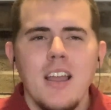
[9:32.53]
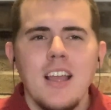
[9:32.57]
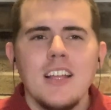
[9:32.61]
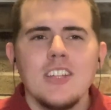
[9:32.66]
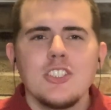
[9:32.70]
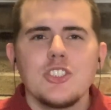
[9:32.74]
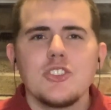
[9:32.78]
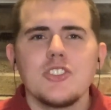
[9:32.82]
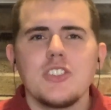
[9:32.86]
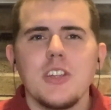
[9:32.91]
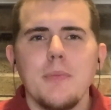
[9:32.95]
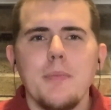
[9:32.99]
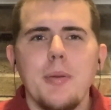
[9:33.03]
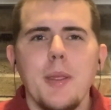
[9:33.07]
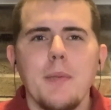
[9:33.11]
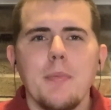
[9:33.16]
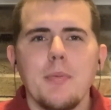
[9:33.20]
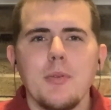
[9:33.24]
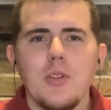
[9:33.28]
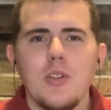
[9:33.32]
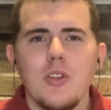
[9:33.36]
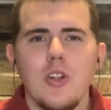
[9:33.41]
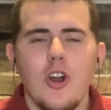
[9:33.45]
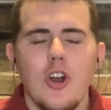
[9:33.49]
So some
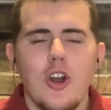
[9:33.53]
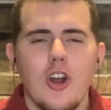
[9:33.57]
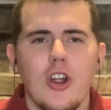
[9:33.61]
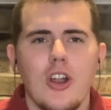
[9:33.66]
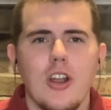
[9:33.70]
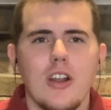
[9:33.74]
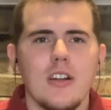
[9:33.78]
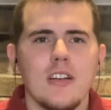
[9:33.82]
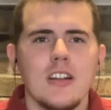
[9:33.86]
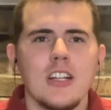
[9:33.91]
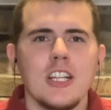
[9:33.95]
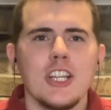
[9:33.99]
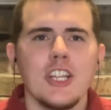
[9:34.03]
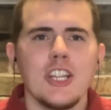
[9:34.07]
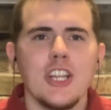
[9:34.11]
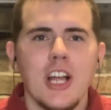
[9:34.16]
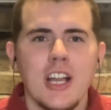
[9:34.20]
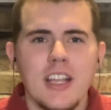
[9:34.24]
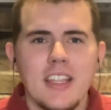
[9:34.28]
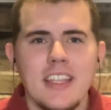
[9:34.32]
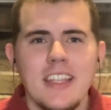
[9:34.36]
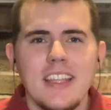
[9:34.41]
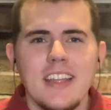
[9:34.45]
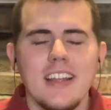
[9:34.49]
people are
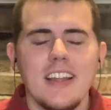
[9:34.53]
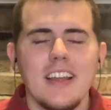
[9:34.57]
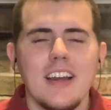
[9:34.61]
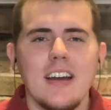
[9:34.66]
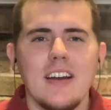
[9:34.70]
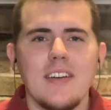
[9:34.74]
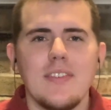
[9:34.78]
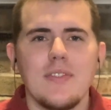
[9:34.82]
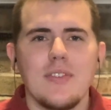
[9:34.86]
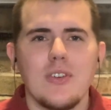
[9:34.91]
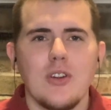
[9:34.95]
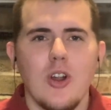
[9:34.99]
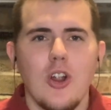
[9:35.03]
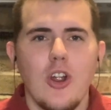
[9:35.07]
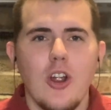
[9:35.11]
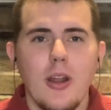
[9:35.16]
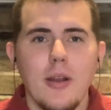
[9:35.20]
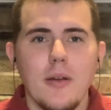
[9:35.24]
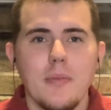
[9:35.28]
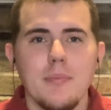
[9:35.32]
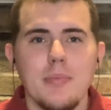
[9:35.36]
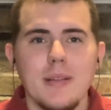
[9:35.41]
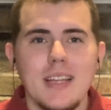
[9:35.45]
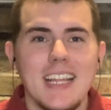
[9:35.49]
lucky enough, or
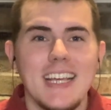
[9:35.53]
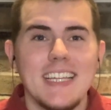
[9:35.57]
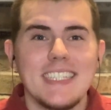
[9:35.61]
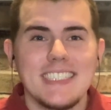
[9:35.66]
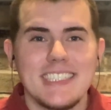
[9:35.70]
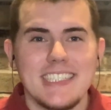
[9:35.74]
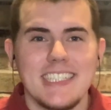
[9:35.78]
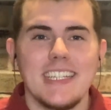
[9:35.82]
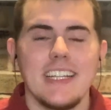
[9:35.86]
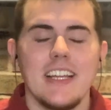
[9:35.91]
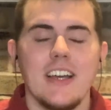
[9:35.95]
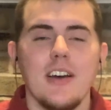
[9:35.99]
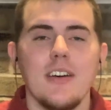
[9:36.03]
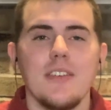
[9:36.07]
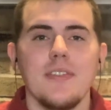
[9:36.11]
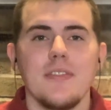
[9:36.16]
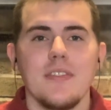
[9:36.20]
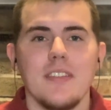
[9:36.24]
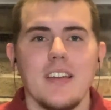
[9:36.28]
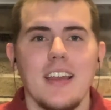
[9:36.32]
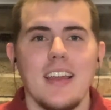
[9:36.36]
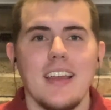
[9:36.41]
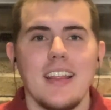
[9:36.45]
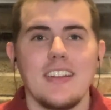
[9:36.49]
are blessed enough
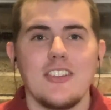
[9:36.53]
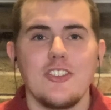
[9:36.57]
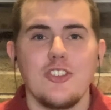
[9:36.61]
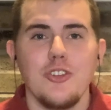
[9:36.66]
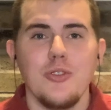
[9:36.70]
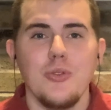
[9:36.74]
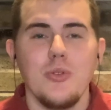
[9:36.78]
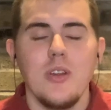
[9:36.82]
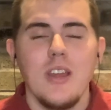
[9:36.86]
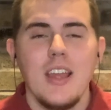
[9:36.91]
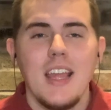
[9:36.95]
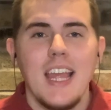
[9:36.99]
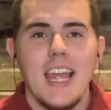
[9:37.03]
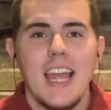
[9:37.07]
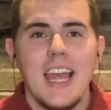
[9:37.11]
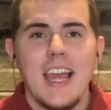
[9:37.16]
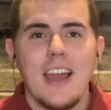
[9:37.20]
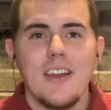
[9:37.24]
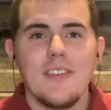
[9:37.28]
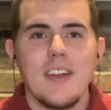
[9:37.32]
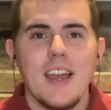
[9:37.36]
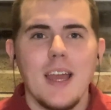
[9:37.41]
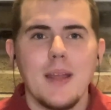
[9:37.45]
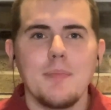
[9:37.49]
to
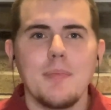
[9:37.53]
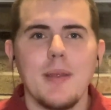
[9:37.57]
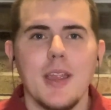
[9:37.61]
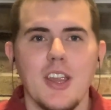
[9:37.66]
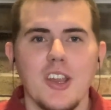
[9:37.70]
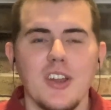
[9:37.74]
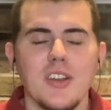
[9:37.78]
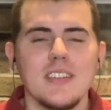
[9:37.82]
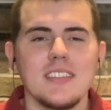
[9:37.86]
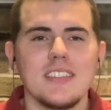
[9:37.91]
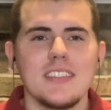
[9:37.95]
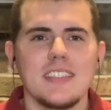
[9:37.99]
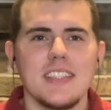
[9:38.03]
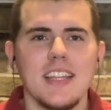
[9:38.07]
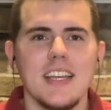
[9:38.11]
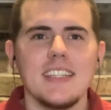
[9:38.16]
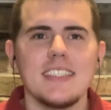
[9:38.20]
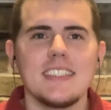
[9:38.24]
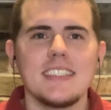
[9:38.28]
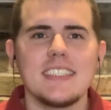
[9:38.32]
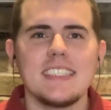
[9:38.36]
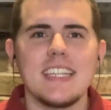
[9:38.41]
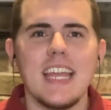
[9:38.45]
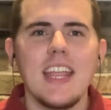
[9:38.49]
have had parents that
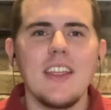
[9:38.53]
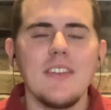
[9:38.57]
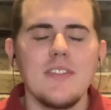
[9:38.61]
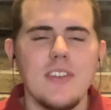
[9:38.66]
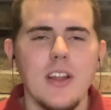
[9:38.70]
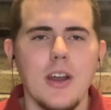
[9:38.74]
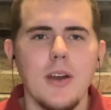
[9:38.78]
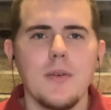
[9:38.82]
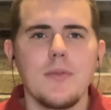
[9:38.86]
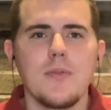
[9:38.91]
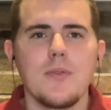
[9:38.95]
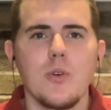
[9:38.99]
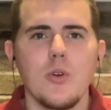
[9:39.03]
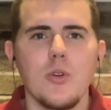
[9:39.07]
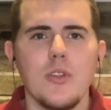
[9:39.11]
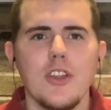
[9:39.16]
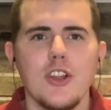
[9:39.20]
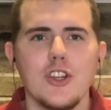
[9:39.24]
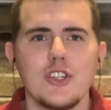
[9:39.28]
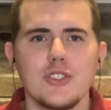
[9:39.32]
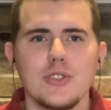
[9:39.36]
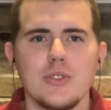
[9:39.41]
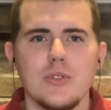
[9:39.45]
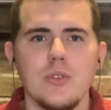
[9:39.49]
saved up for
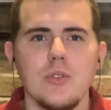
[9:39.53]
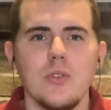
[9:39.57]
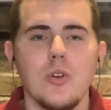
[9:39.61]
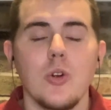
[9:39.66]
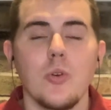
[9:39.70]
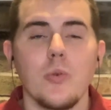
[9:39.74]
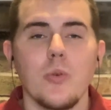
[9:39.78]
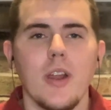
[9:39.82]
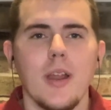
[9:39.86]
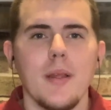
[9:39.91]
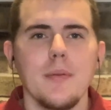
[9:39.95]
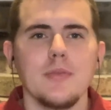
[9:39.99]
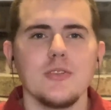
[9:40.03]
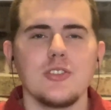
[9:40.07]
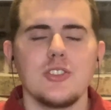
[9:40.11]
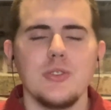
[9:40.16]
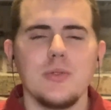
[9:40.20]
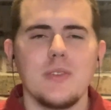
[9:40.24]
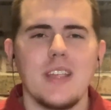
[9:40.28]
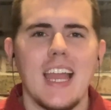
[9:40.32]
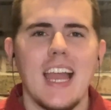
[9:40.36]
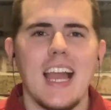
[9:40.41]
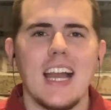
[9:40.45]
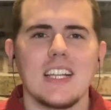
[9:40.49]
their school, or were able to
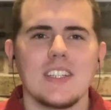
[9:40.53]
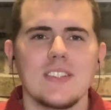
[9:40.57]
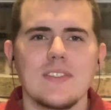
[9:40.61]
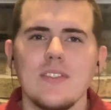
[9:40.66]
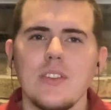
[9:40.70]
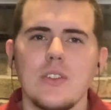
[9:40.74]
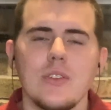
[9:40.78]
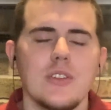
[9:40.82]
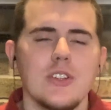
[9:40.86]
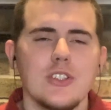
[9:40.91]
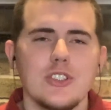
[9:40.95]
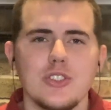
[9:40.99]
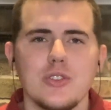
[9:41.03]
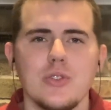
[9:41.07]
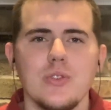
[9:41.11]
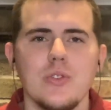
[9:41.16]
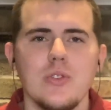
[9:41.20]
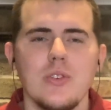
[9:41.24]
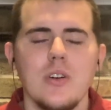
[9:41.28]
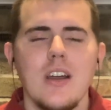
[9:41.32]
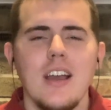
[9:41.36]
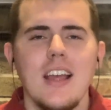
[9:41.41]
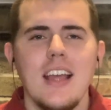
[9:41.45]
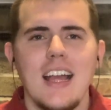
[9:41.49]
cash flow their
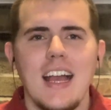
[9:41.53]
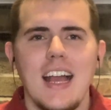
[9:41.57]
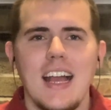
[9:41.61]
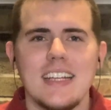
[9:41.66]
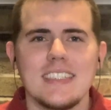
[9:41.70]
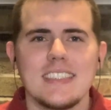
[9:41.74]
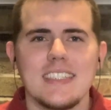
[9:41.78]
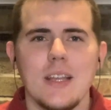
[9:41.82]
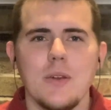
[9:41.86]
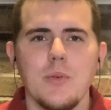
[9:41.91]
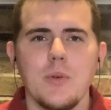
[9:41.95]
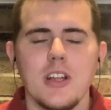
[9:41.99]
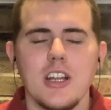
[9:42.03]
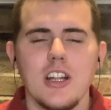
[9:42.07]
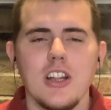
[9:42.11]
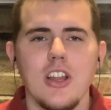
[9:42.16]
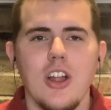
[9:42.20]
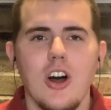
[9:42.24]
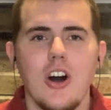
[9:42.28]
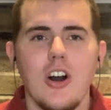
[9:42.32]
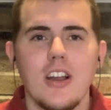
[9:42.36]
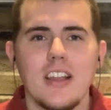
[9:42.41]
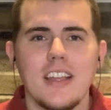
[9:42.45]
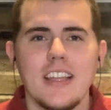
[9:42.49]
school as they went
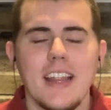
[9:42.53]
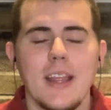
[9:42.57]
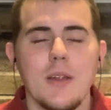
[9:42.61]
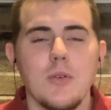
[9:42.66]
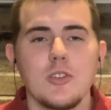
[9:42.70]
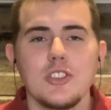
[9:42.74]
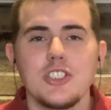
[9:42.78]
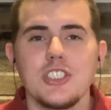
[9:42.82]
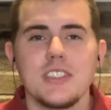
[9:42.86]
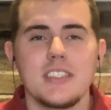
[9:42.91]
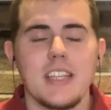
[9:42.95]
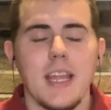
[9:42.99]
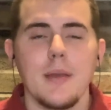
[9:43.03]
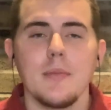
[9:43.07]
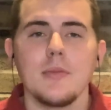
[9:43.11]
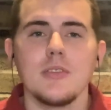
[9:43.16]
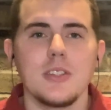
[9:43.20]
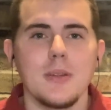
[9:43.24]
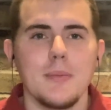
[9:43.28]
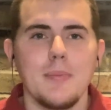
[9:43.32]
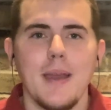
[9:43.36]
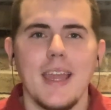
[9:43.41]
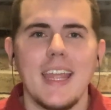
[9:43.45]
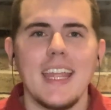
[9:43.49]
along, and they were just able
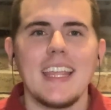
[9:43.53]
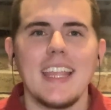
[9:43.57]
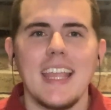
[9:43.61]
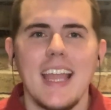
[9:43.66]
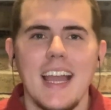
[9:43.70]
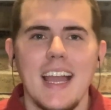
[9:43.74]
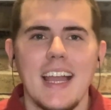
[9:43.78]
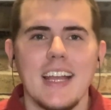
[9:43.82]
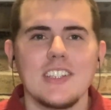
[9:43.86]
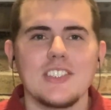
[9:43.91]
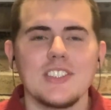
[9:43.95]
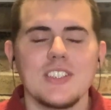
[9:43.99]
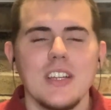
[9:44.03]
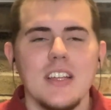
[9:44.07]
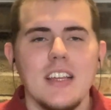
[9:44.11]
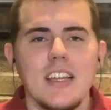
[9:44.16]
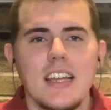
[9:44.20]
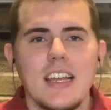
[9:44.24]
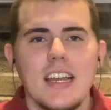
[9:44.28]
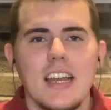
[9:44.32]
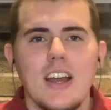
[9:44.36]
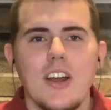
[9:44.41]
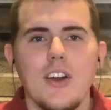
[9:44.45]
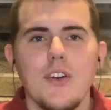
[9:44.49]
to pay cash
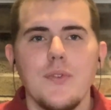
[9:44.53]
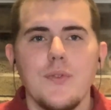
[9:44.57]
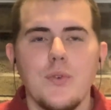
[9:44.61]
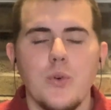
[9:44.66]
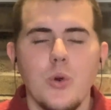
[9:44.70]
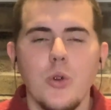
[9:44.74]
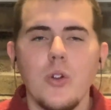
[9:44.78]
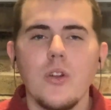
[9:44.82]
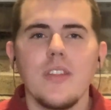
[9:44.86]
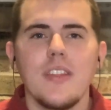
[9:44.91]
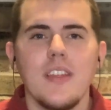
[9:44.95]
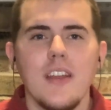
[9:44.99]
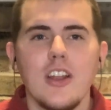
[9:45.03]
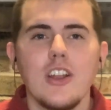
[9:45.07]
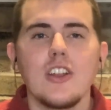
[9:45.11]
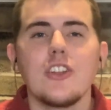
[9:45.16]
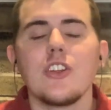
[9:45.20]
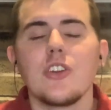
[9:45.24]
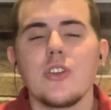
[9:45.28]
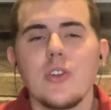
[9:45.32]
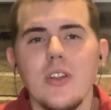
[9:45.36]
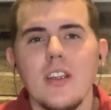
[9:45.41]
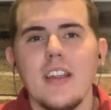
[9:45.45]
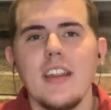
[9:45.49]
for their
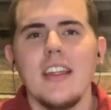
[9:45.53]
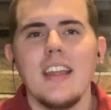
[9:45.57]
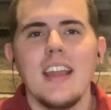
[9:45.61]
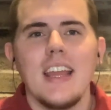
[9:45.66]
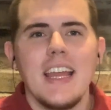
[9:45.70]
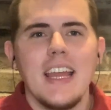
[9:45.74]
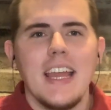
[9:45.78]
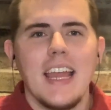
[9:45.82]
degree.